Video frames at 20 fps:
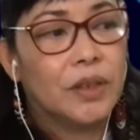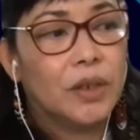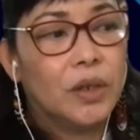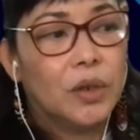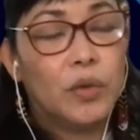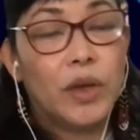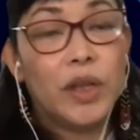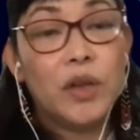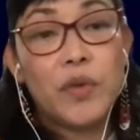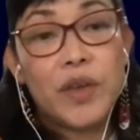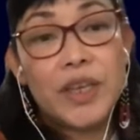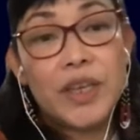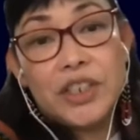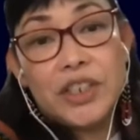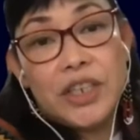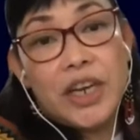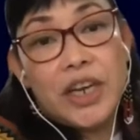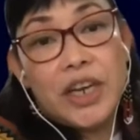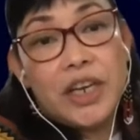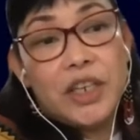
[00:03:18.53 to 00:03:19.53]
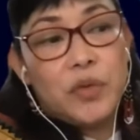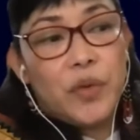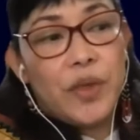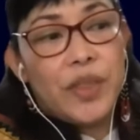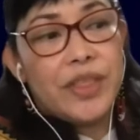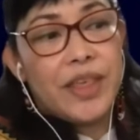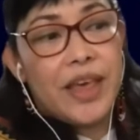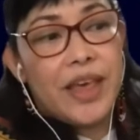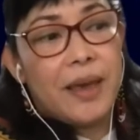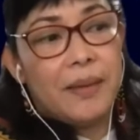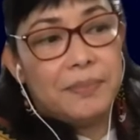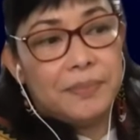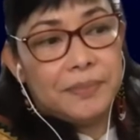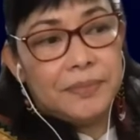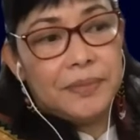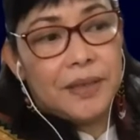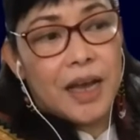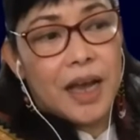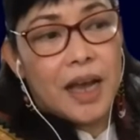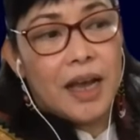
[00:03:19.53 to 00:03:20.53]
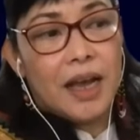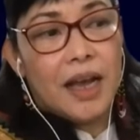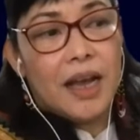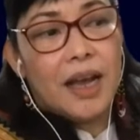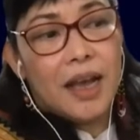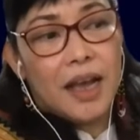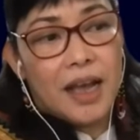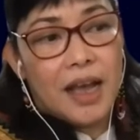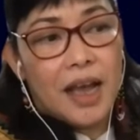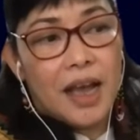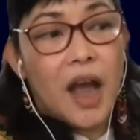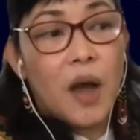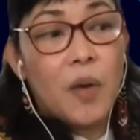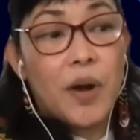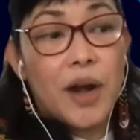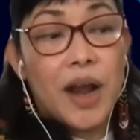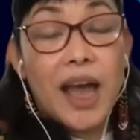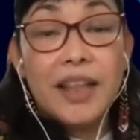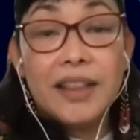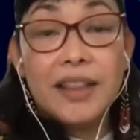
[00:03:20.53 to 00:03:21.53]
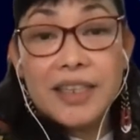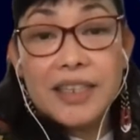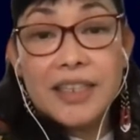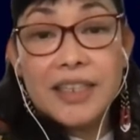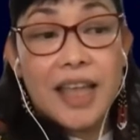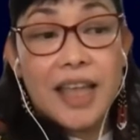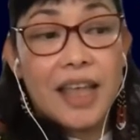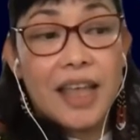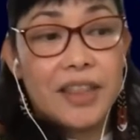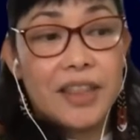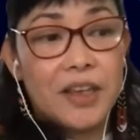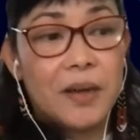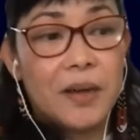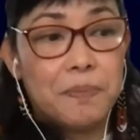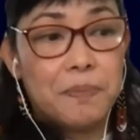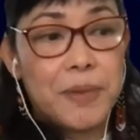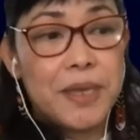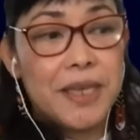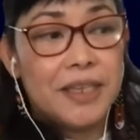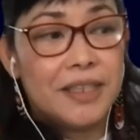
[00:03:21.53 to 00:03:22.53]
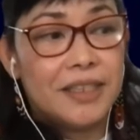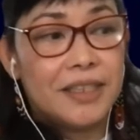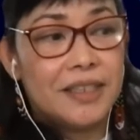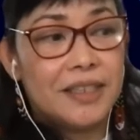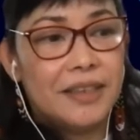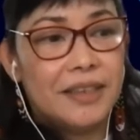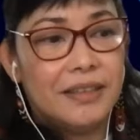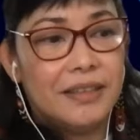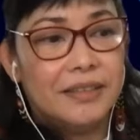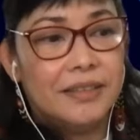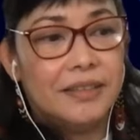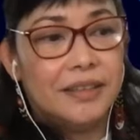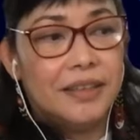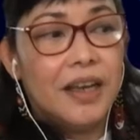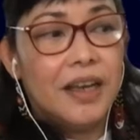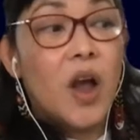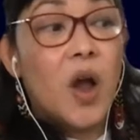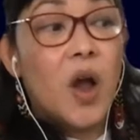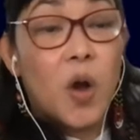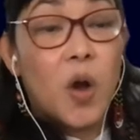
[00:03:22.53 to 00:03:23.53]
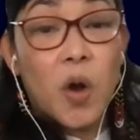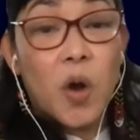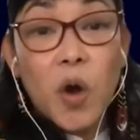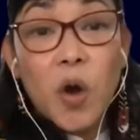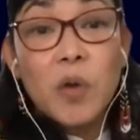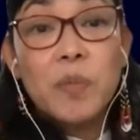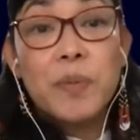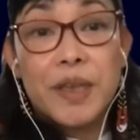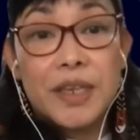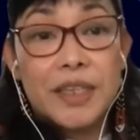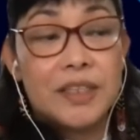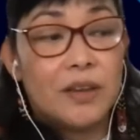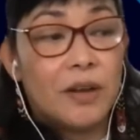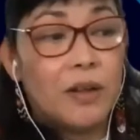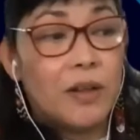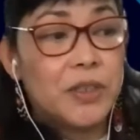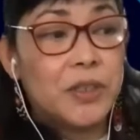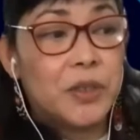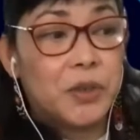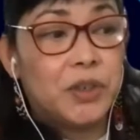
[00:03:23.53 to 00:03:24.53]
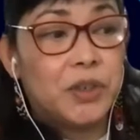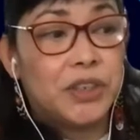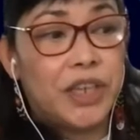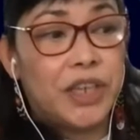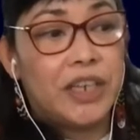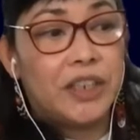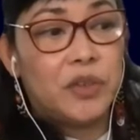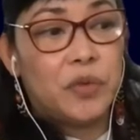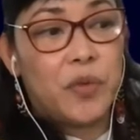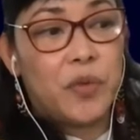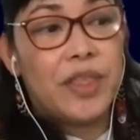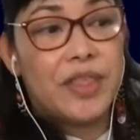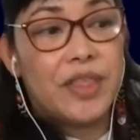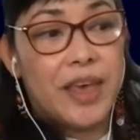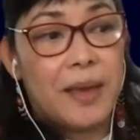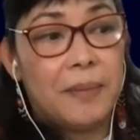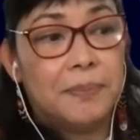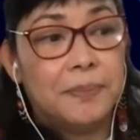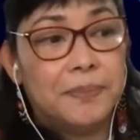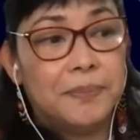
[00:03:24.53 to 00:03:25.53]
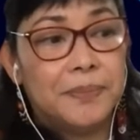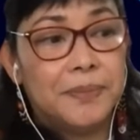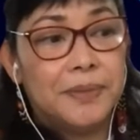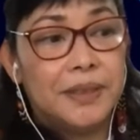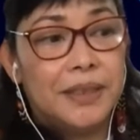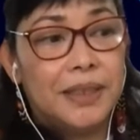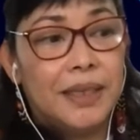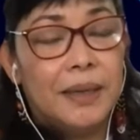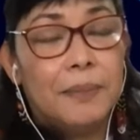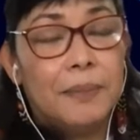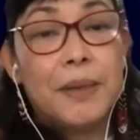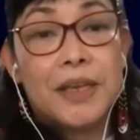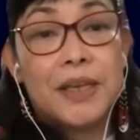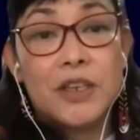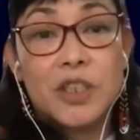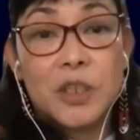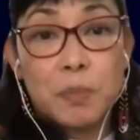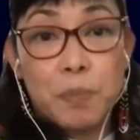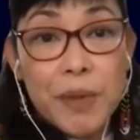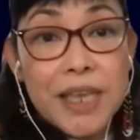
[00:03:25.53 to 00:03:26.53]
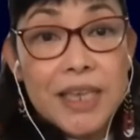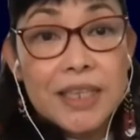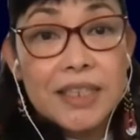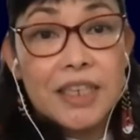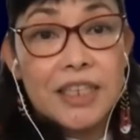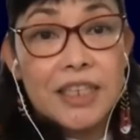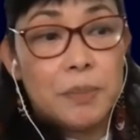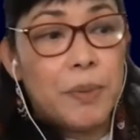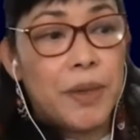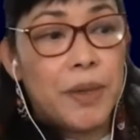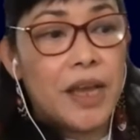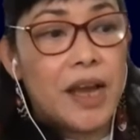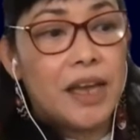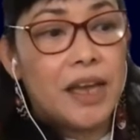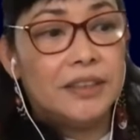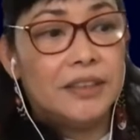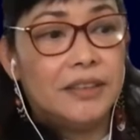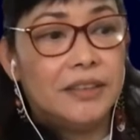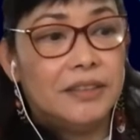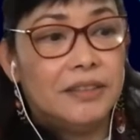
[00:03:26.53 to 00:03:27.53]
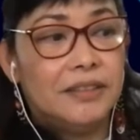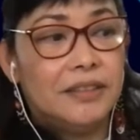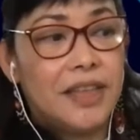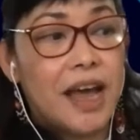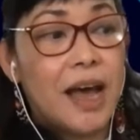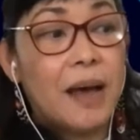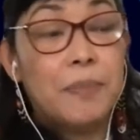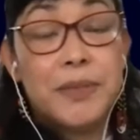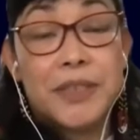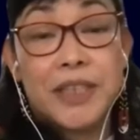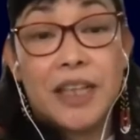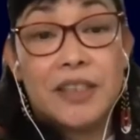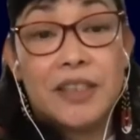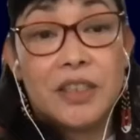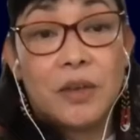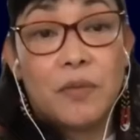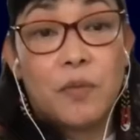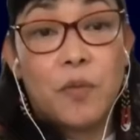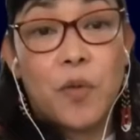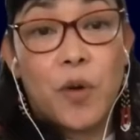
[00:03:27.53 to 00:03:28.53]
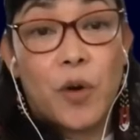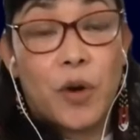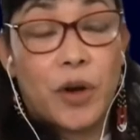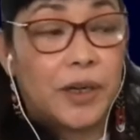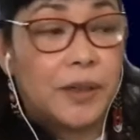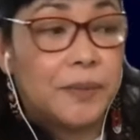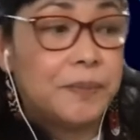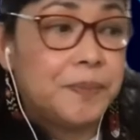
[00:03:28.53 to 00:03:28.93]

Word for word: When we shared with them our understanding of peace, hope is also shared with them because peace is beyond the absence of war.